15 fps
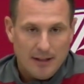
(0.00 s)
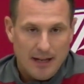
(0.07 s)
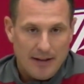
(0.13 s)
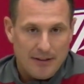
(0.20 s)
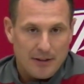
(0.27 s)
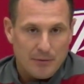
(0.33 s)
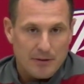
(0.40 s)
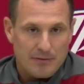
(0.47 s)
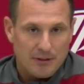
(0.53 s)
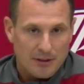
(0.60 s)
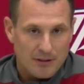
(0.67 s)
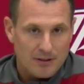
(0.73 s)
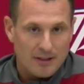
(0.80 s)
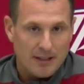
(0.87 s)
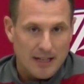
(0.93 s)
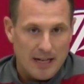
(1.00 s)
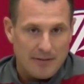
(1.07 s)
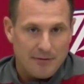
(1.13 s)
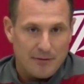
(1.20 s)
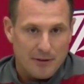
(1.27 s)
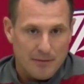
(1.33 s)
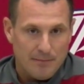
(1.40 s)
I think we've learned a lot
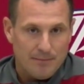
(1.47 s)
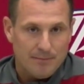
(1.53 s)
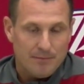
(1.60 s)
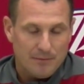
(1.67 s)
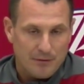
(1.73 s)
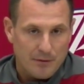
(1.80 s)
from